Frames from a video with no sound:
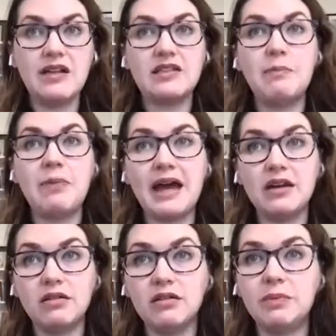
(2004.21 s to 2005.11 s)
So not
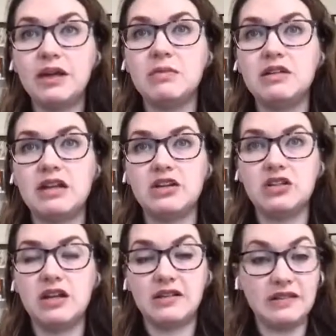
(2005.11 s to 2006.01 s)
the petal
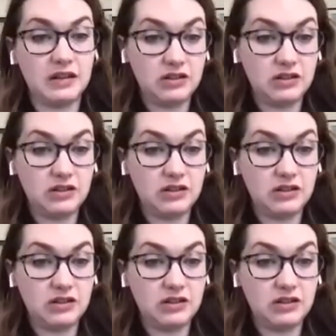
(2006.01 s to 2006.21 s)
pigmentation